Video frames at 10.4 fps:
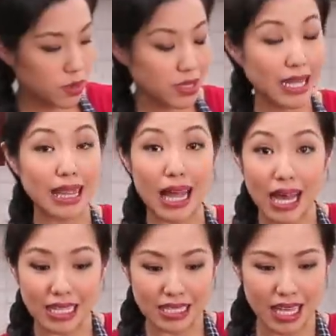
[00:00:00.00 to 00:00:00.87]
use a
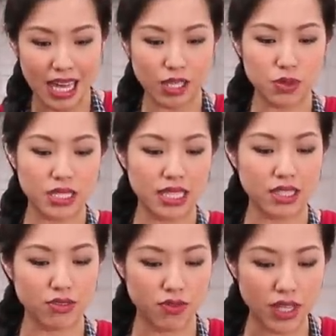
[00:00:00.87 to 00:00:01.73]
lot in Thai cuisine.
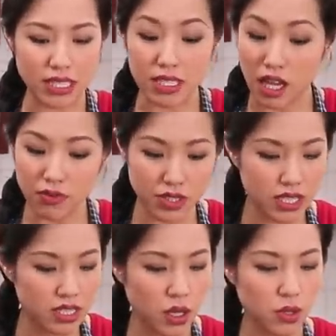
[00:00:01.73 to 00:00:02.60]
It's, it's not
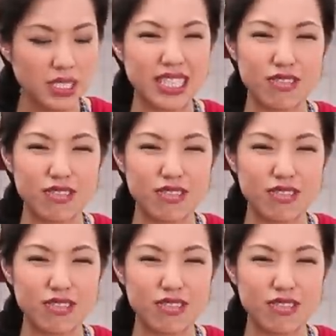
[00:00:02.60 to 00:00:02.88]
very salty.